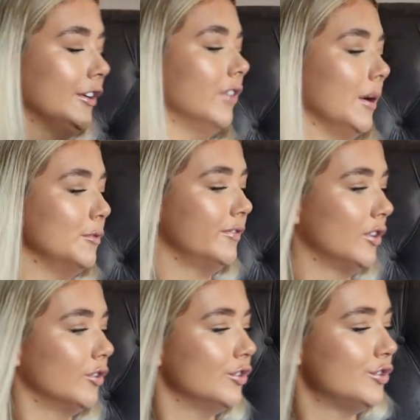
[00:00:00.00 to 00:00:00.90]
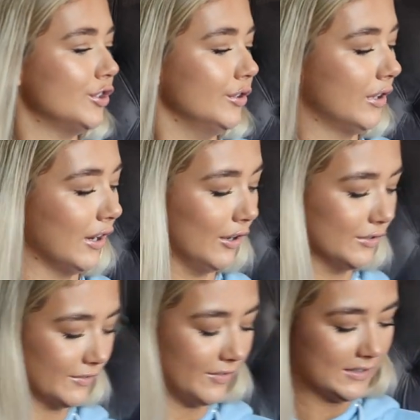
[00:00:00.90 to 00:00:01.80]
Right, moving on to
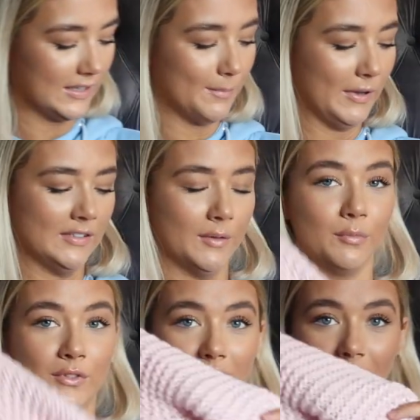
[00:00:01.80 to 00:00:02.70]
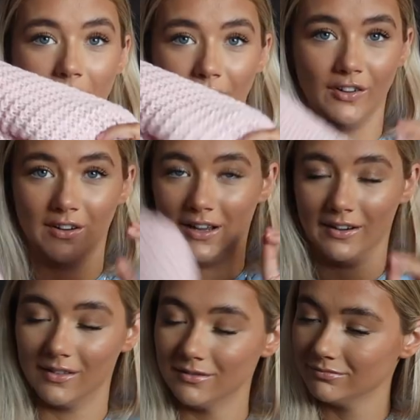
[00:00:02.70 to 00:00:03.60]
clothes. The first thing I picked up was this cardigan, and